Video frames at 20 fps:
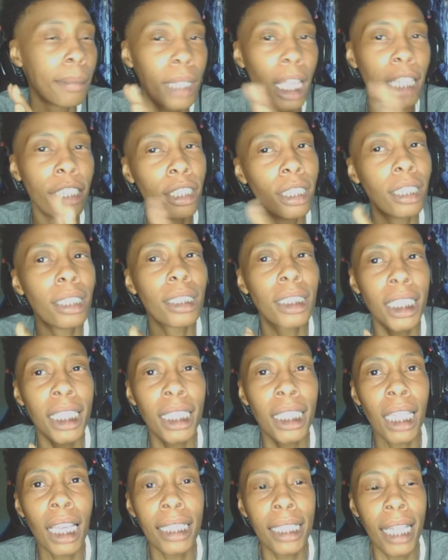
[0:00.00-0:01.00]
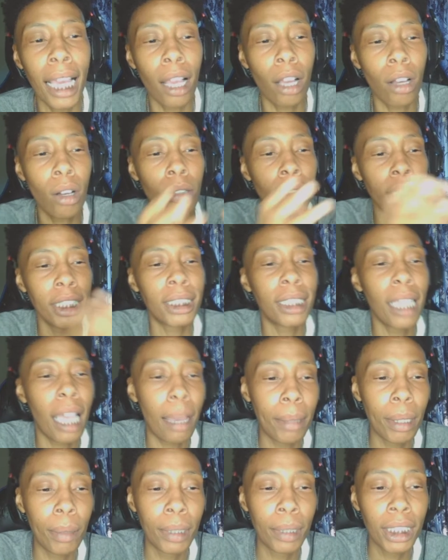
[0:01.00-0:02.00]
Like, you know what I'm saying? Like, not, oh, this
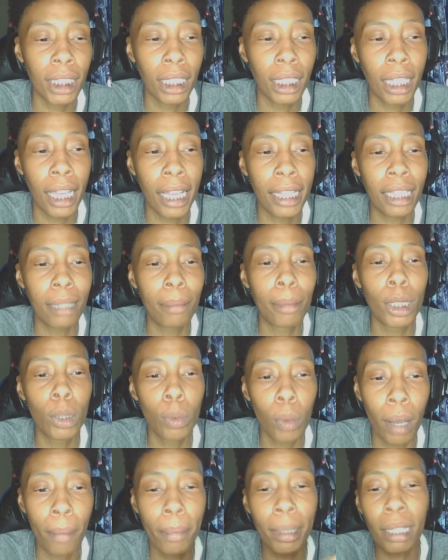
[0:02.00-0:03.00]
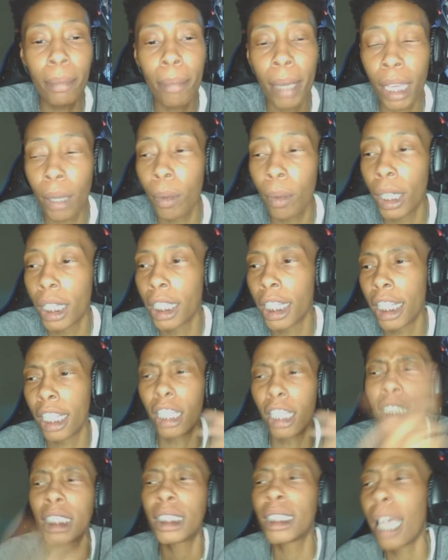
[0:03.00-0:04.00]
time he went to the line and he missed 1, but he made 1, and then
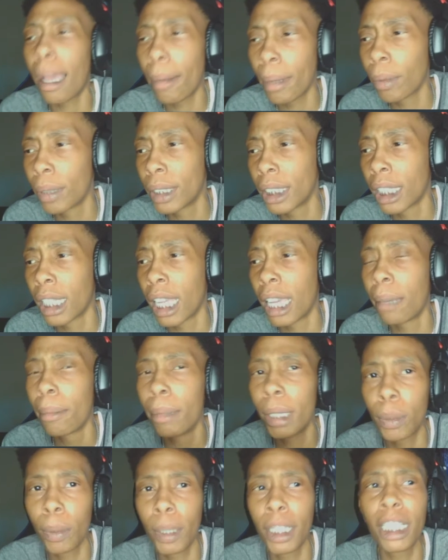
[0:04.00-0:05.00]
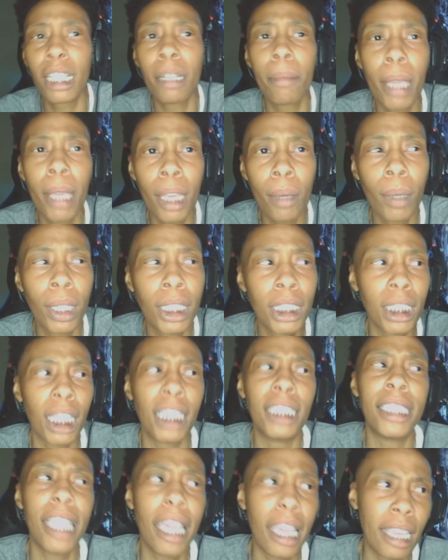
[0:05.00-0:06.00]
this time he went to the line, he missed 1 and he made 1. It's
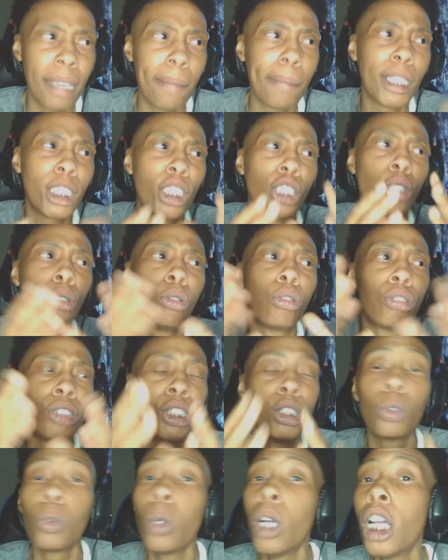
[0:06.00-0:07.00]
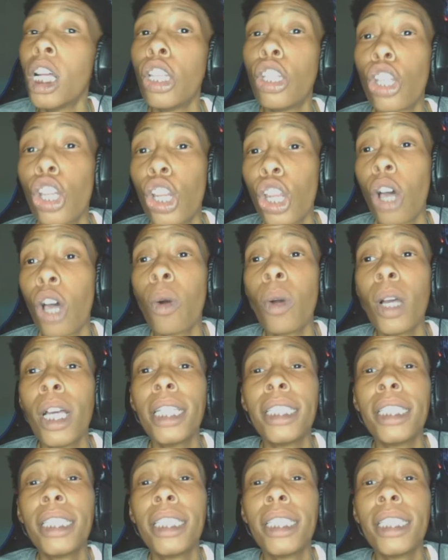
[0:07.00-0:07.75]
like, dang, he missed 2 crucial. No.